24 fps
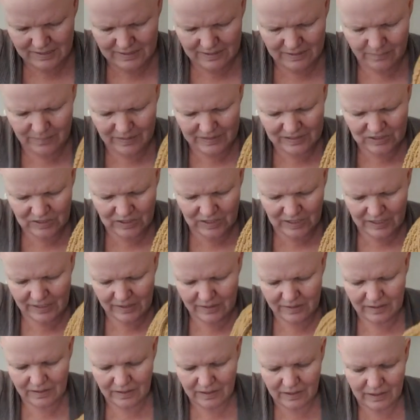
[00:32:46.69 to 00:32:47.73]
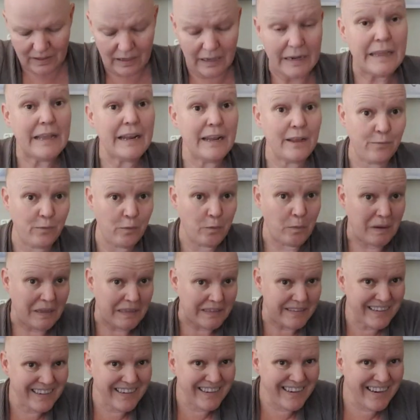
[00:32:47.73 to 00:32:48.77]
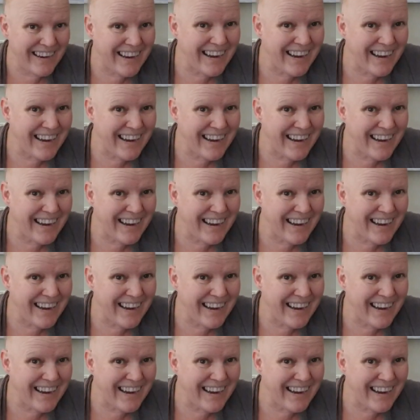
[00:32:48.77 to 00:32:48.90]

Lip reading: I need it for winter.